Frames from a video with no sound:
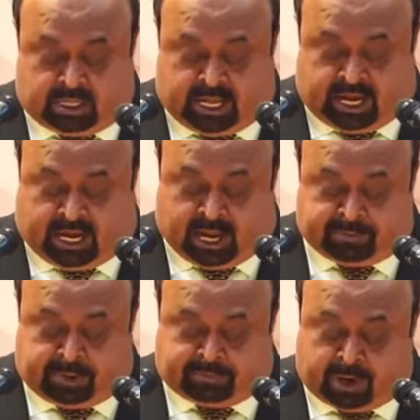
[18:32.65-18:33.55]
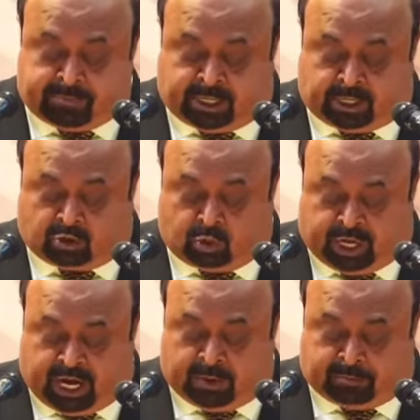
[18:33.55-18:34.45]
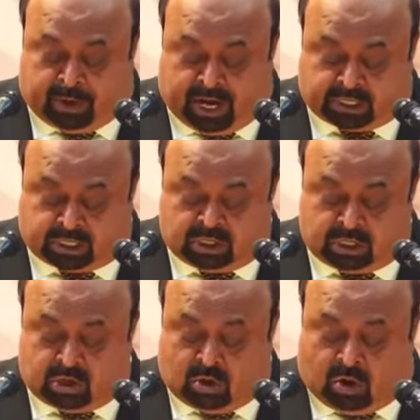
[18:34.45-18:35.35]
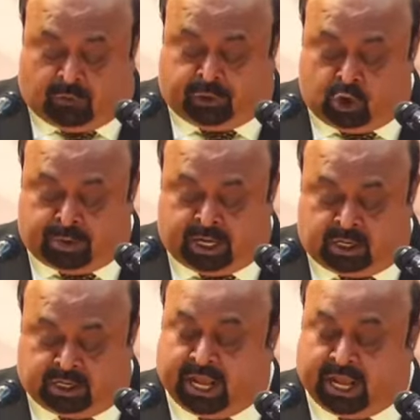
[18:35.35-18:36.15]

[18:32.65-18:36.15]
they can be permitted to take a place of human,